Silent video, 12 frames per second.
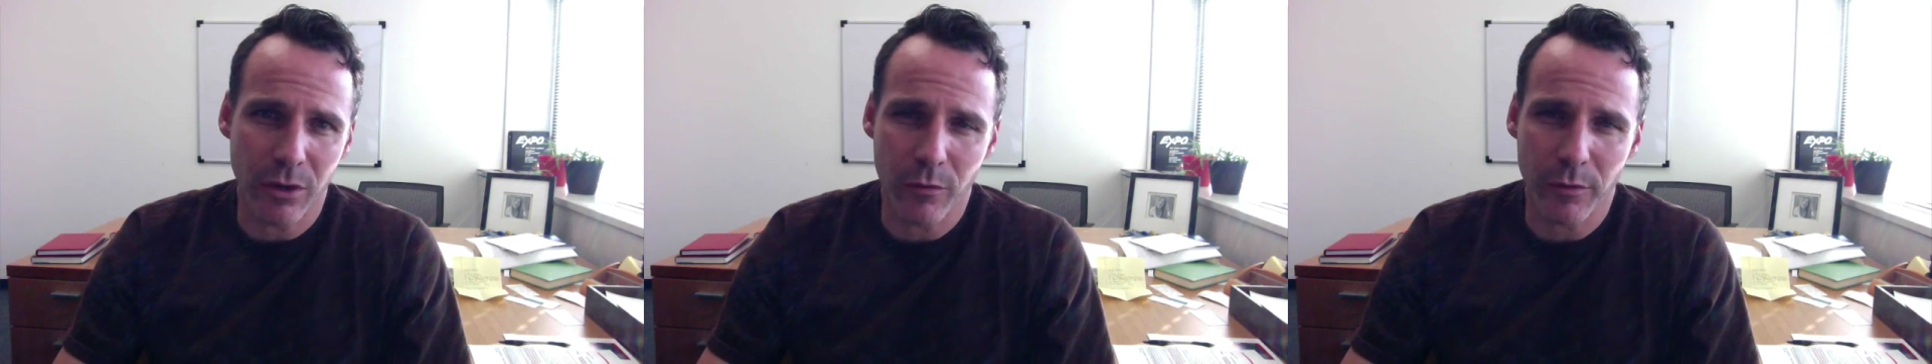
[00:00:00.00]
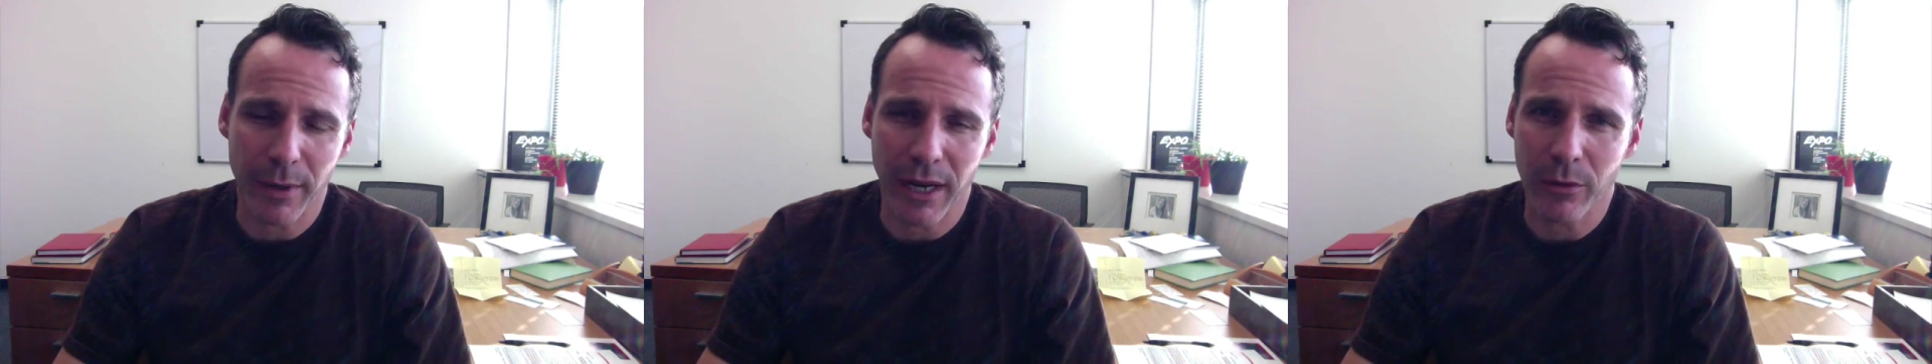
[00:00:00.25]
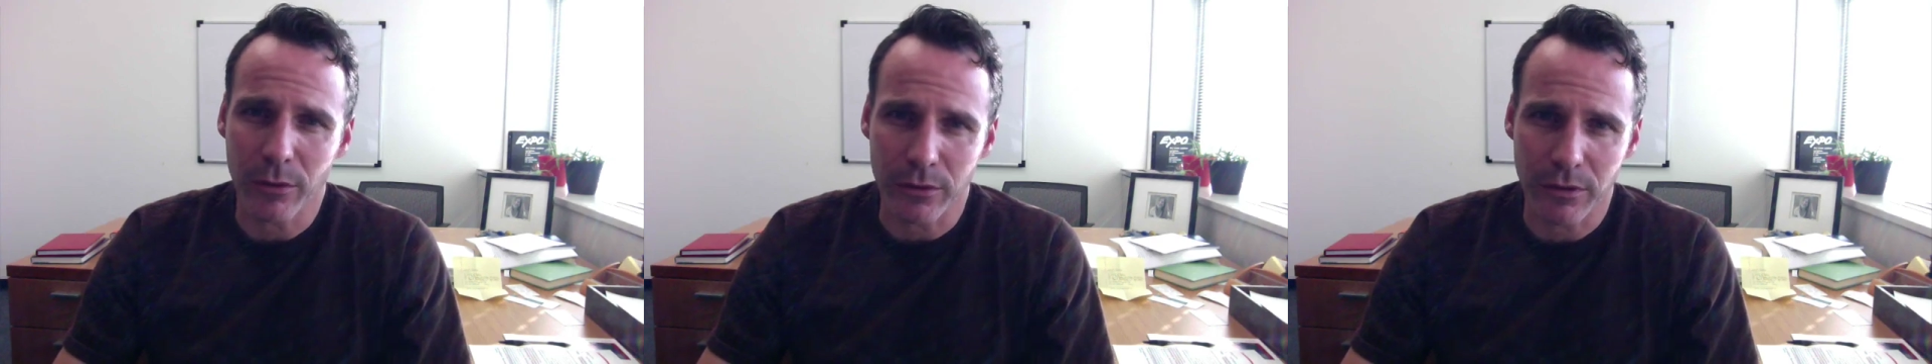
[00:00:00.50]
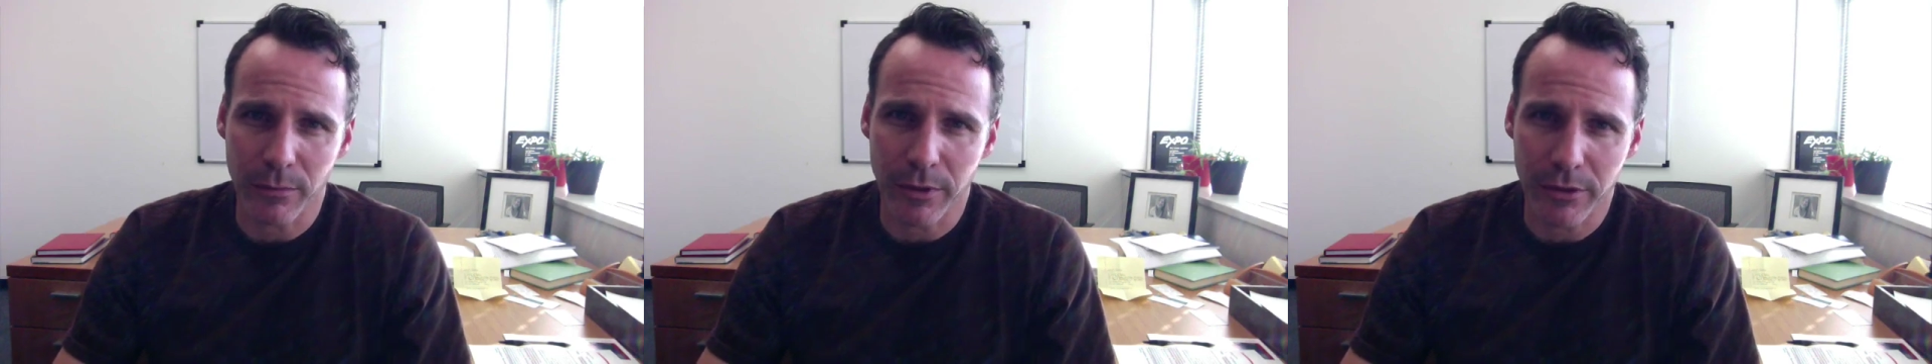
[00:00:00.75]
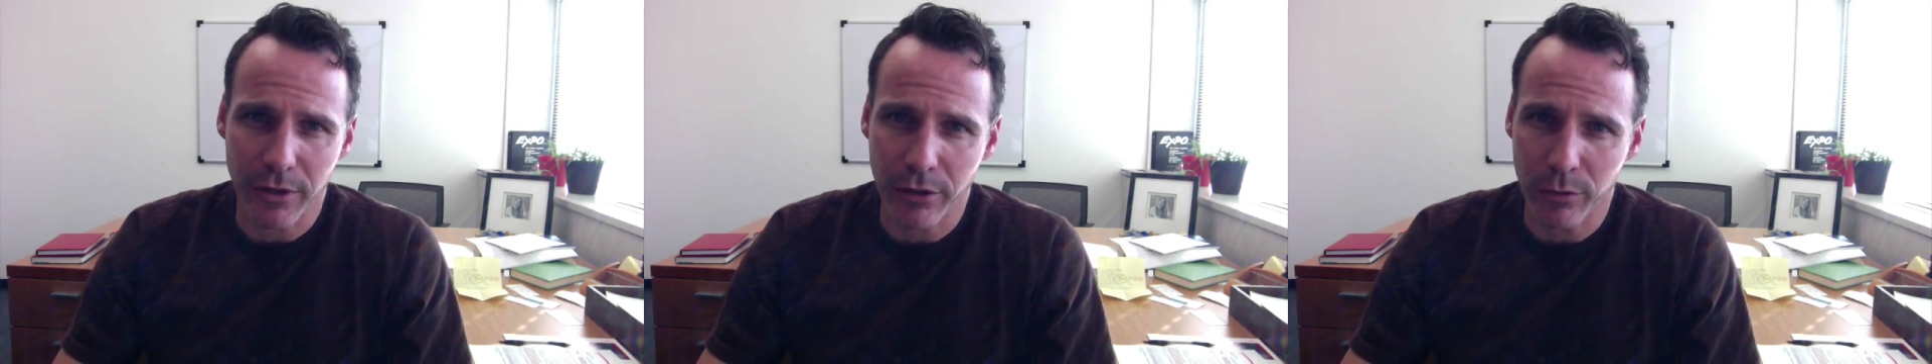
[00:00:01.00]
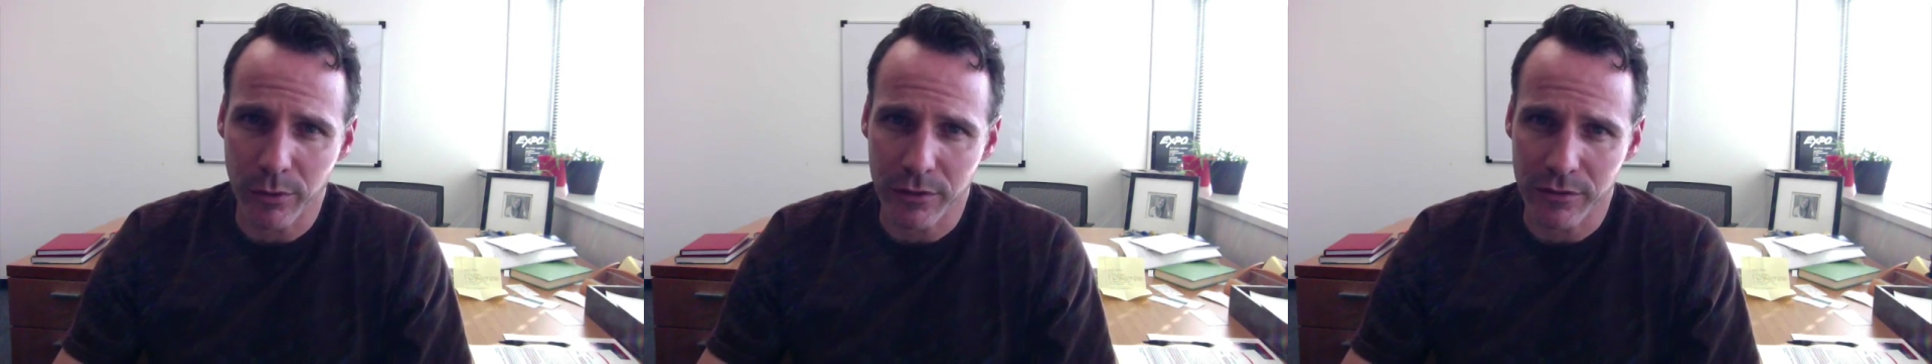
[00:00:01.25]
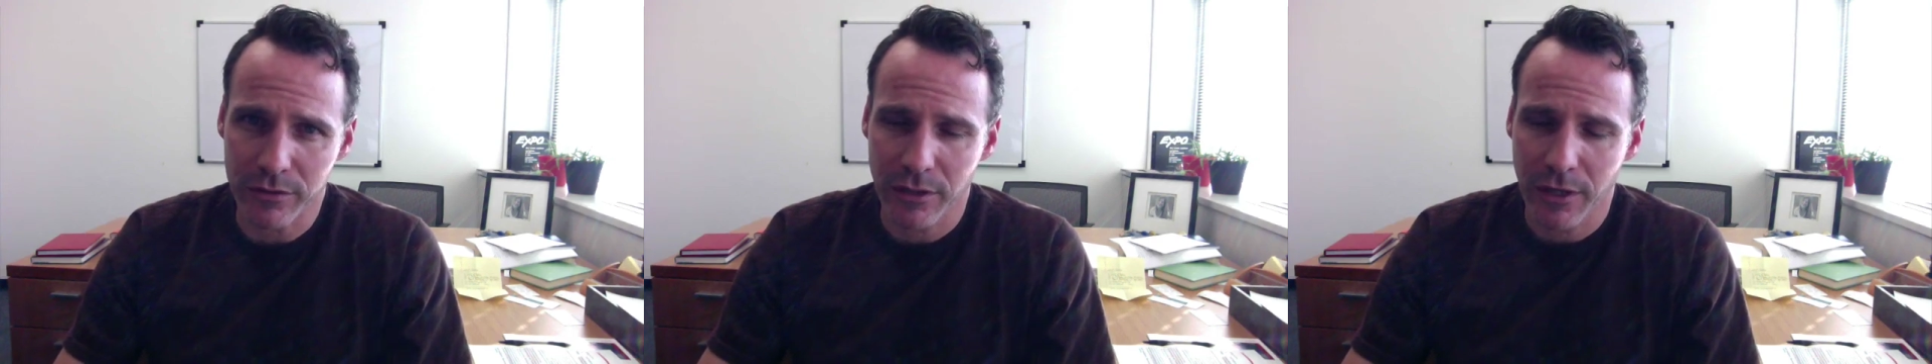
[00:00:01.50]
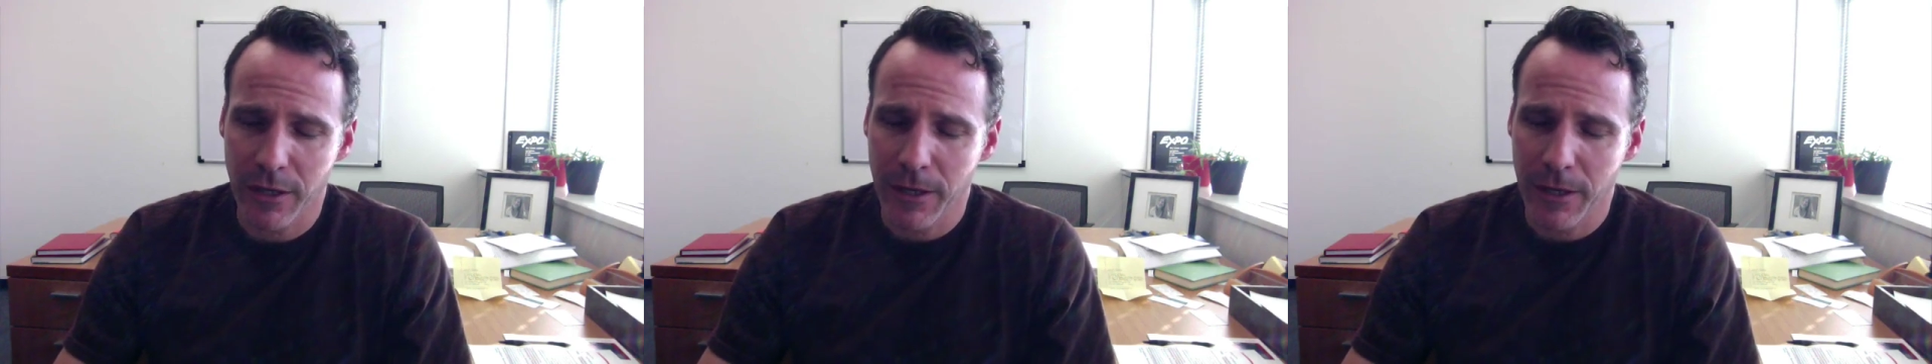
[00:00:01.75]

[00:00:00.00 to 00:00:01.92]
overpowered compared to other ones.